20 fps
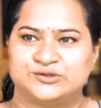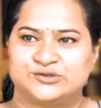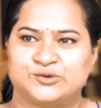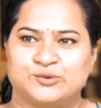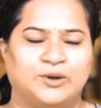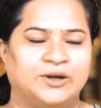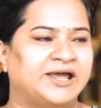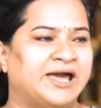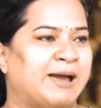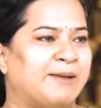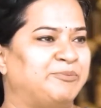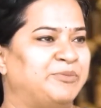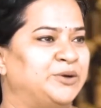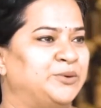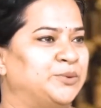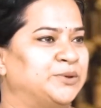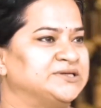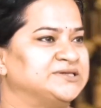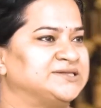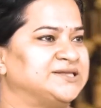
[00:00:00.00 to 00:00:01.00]
So what happened
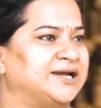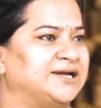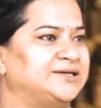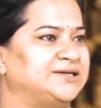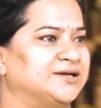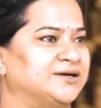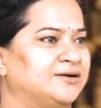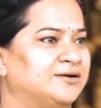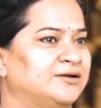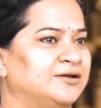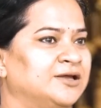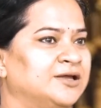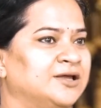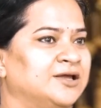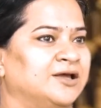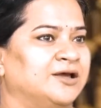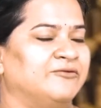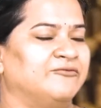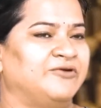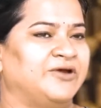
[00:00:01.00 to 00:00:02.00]
was that
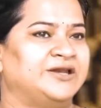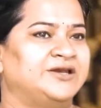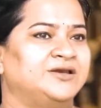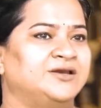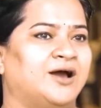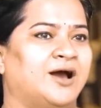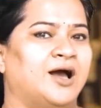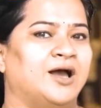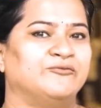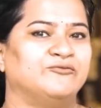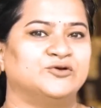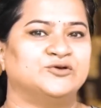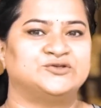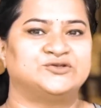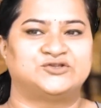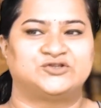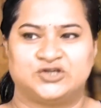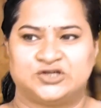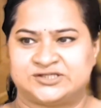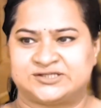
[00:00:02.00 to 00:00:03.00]
when I was
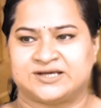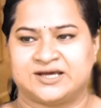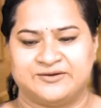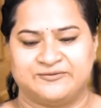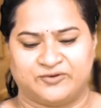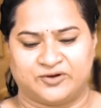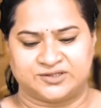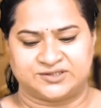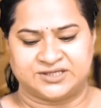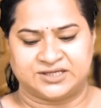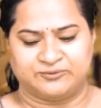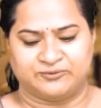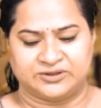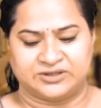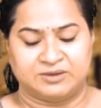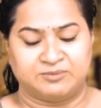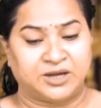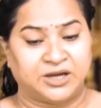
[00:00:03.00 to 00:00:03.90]
just conversing with him,